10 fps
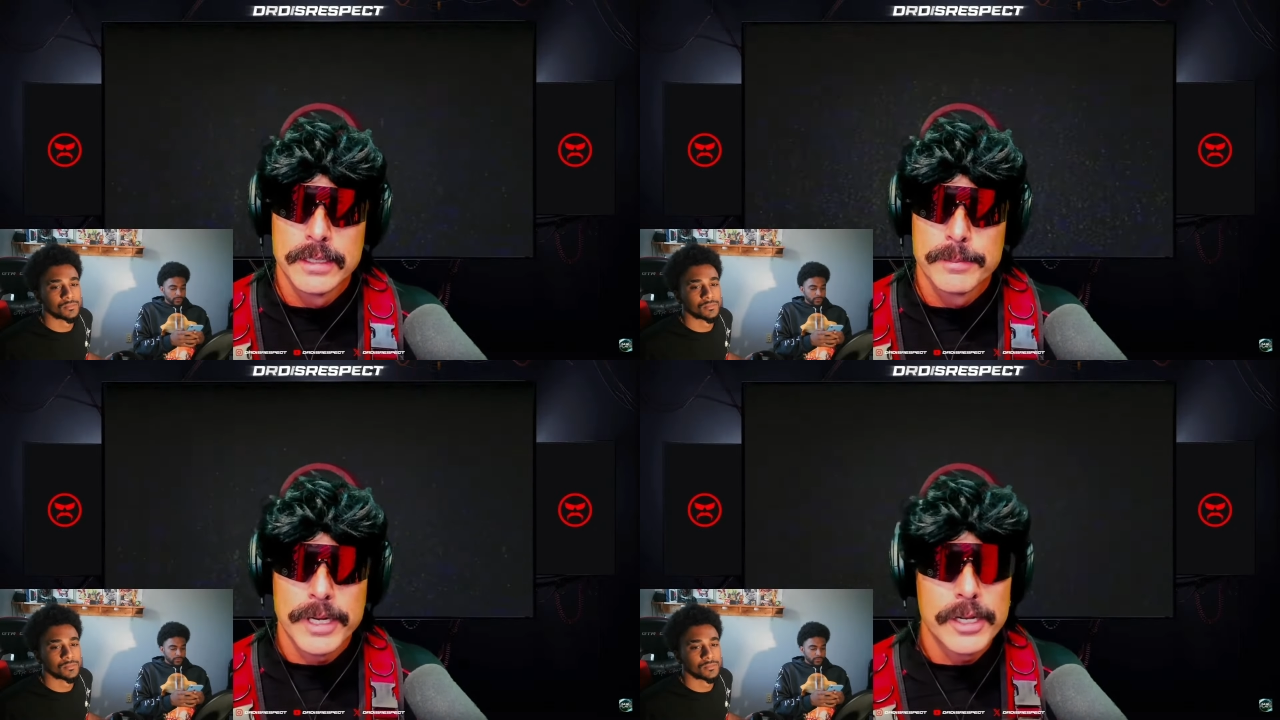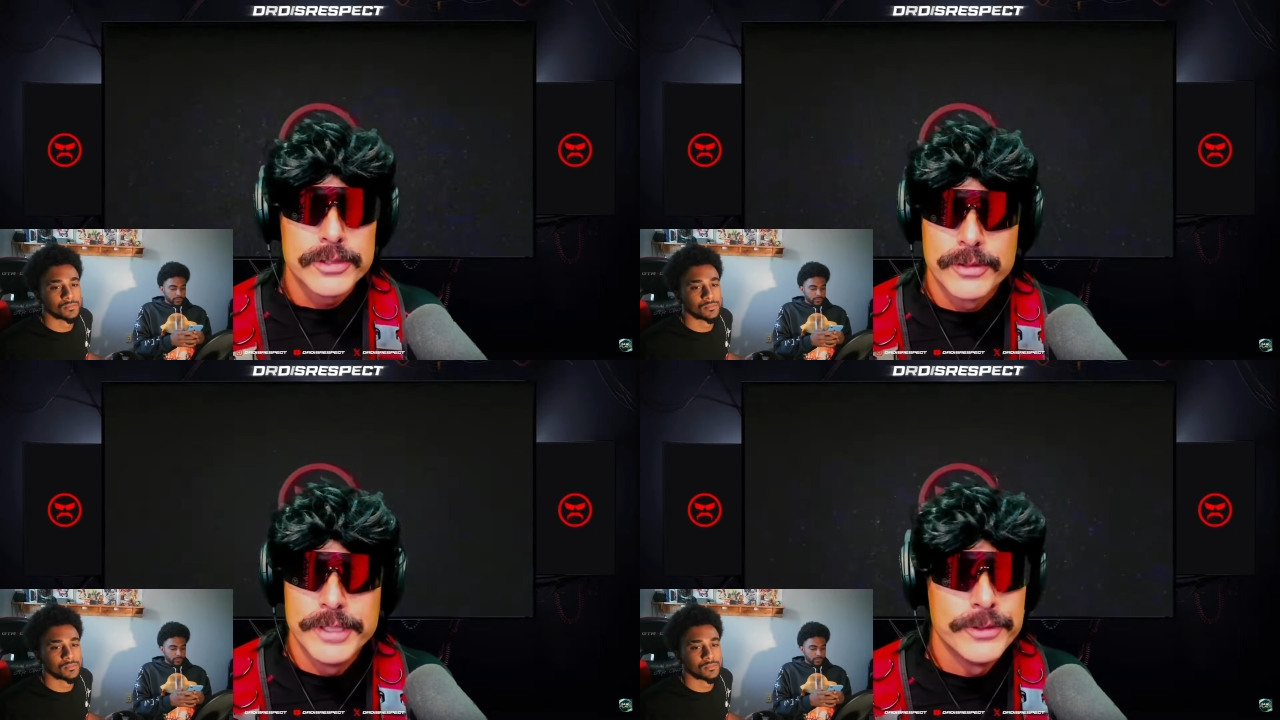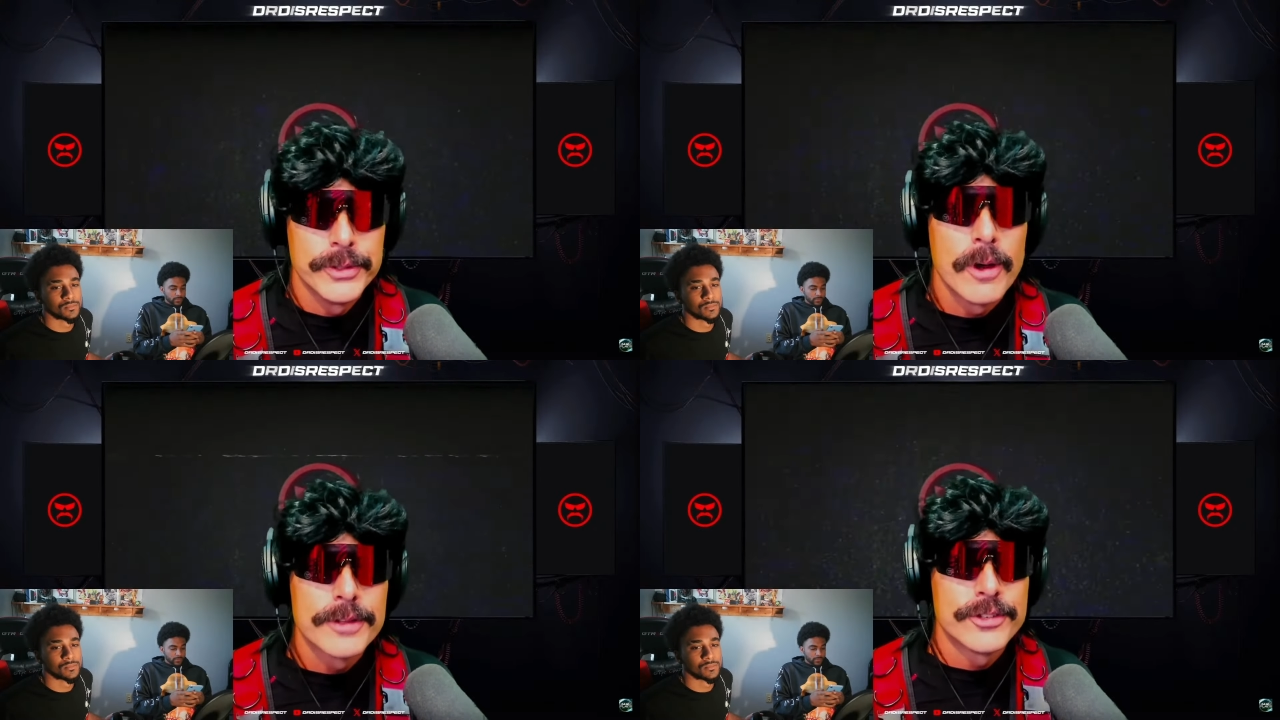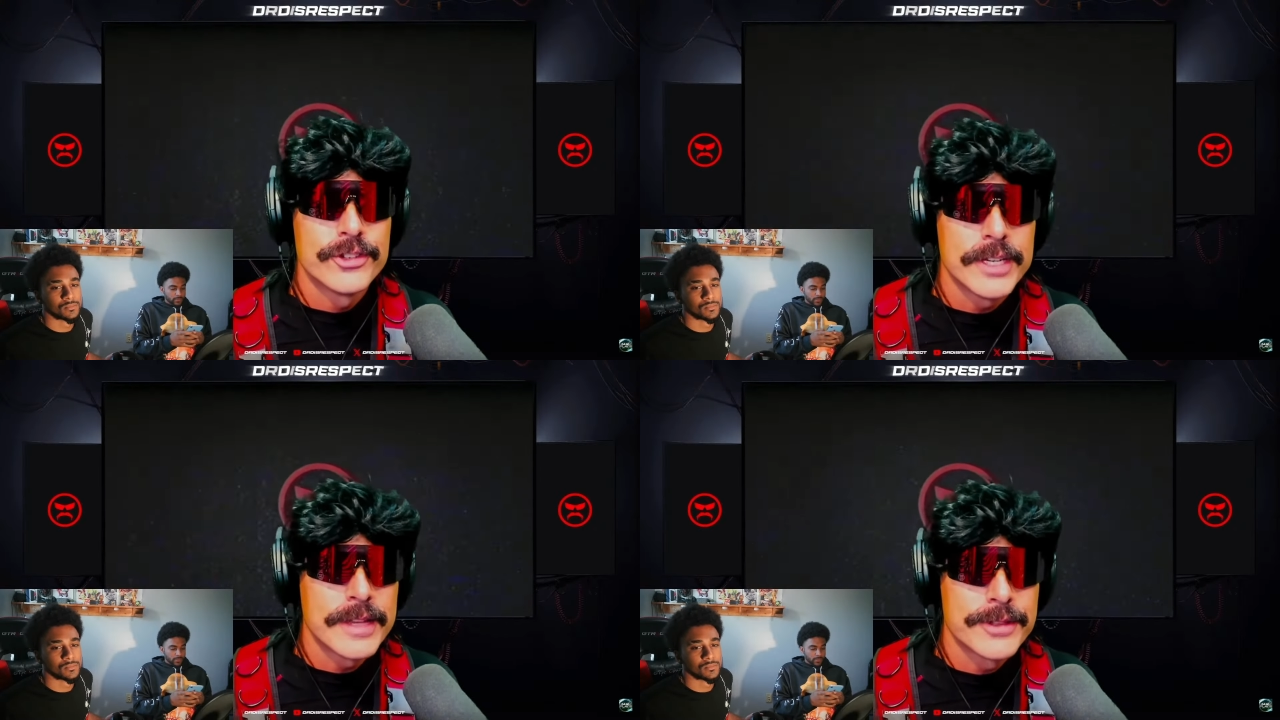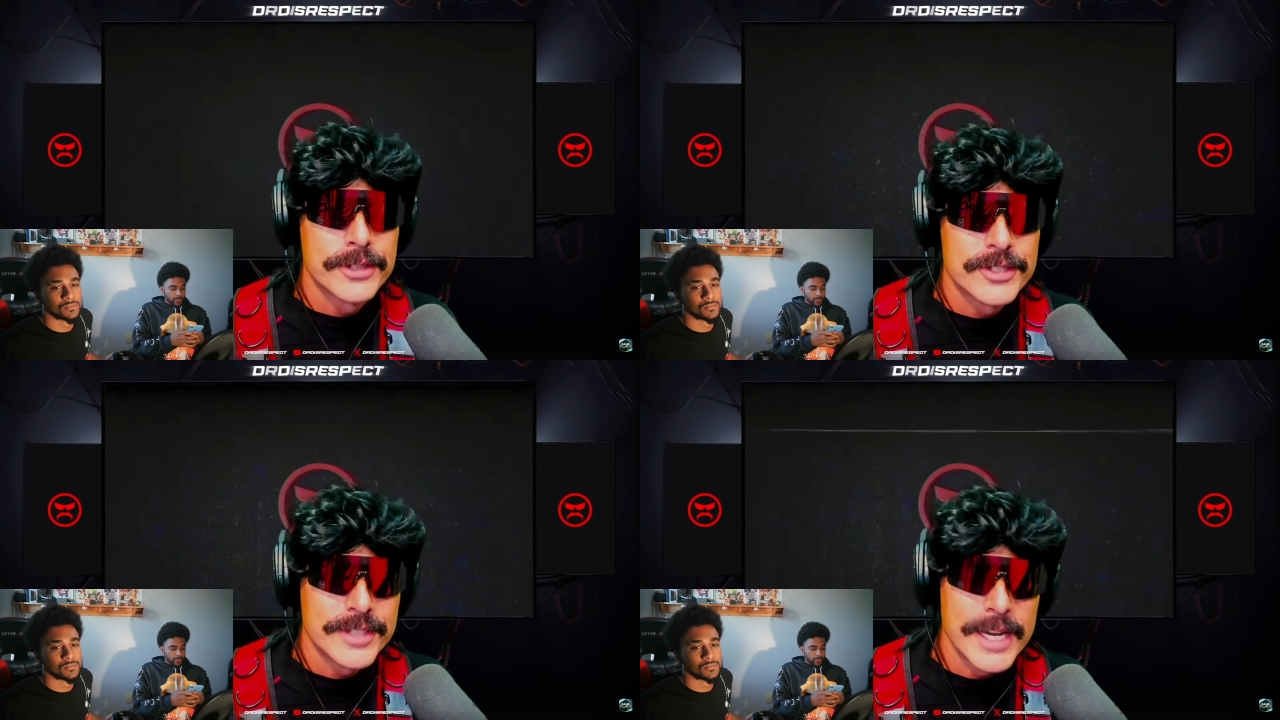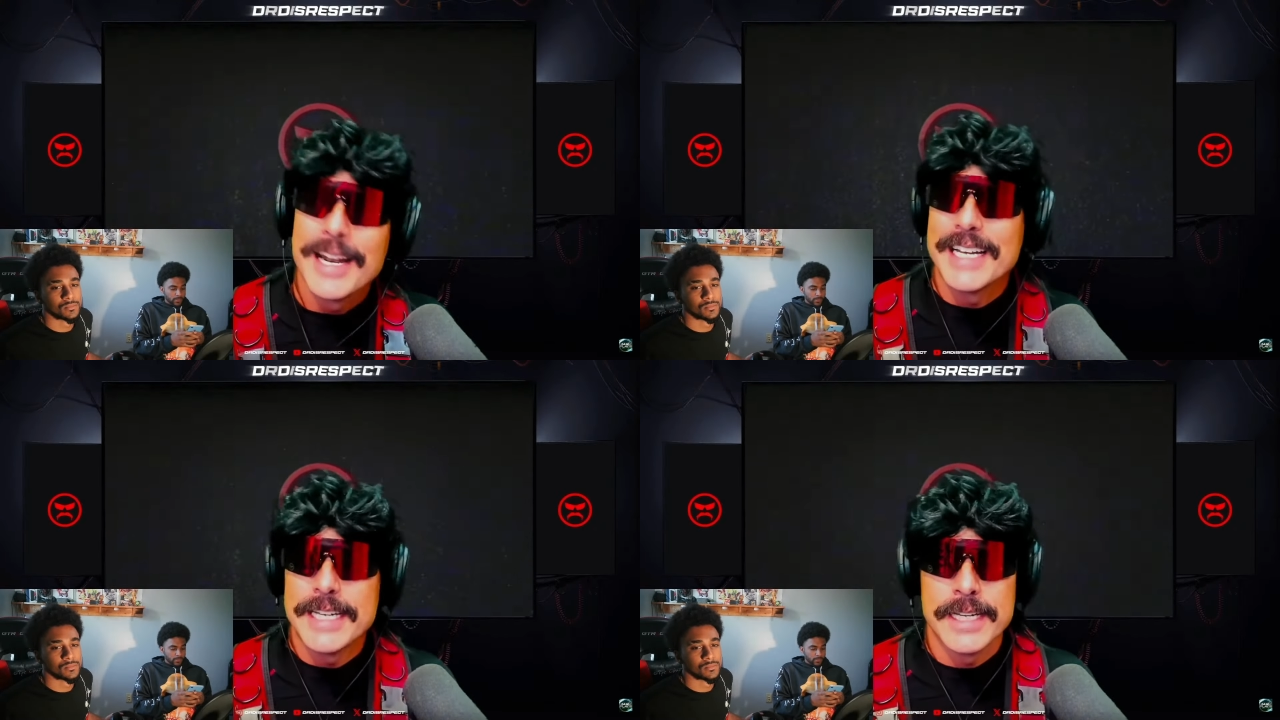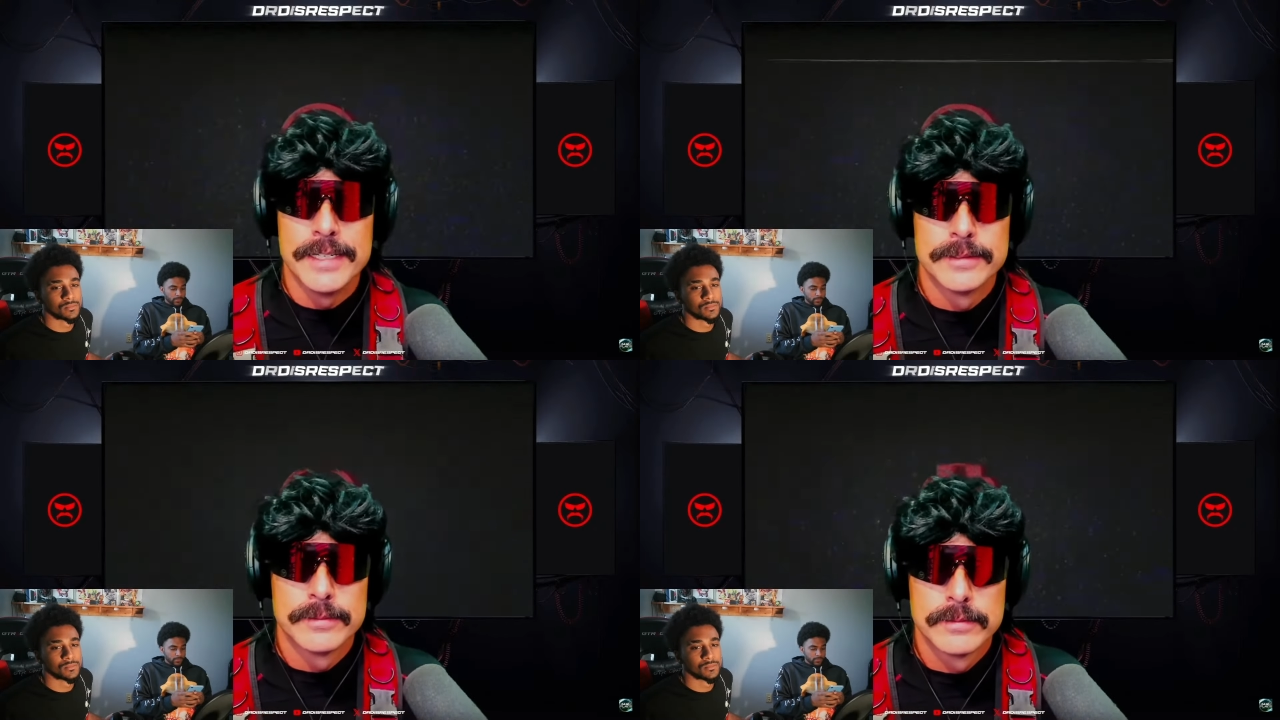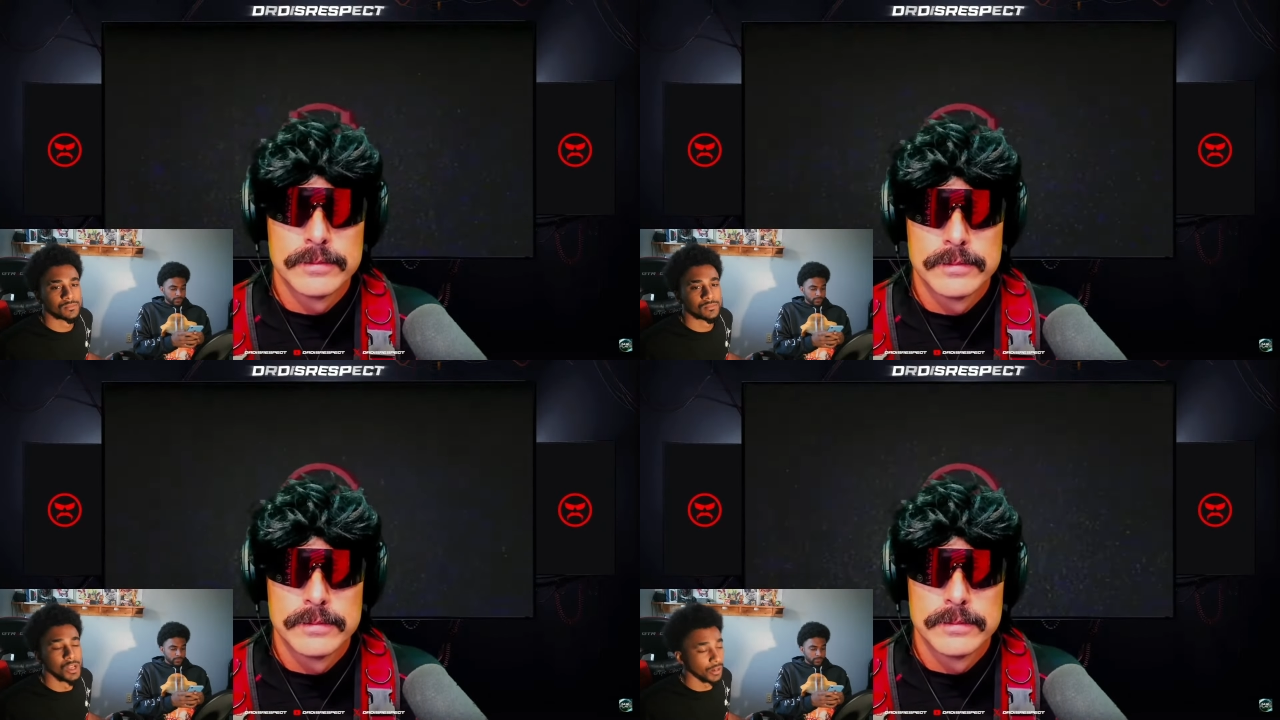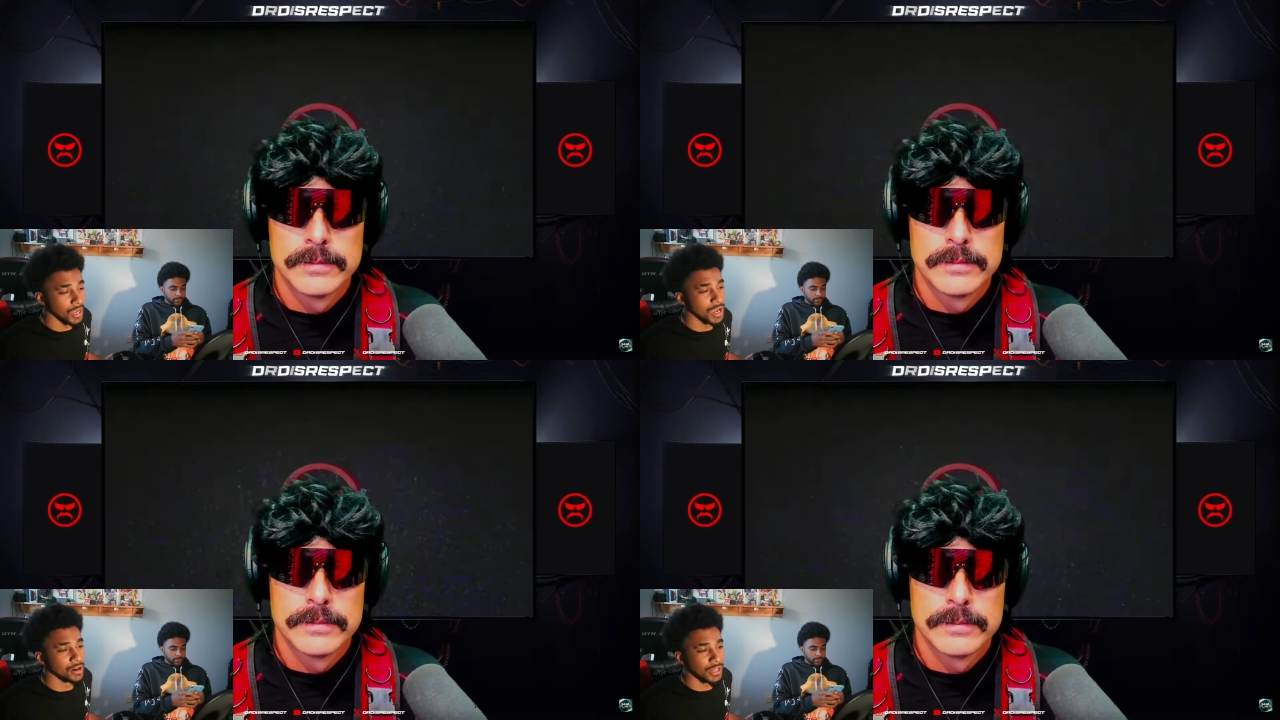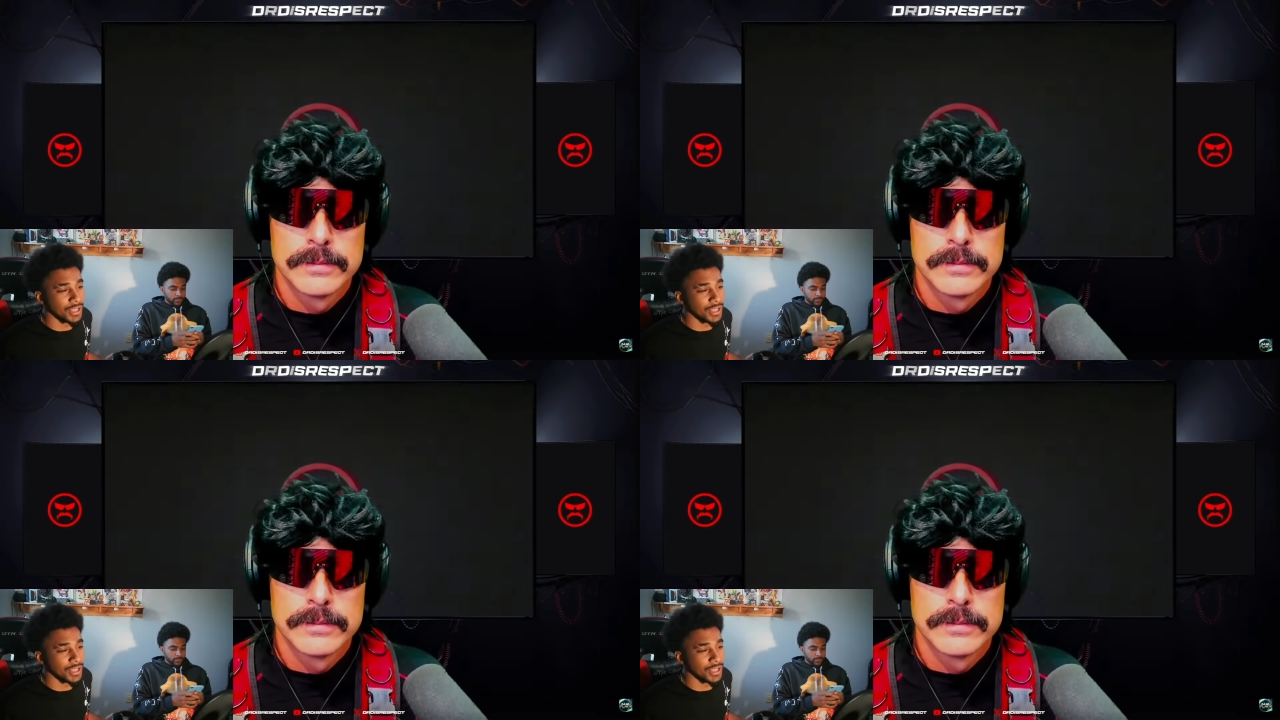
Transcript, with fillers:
Speaker 1: But I also didn't do all the shit that they're saying I did. Okay, okay,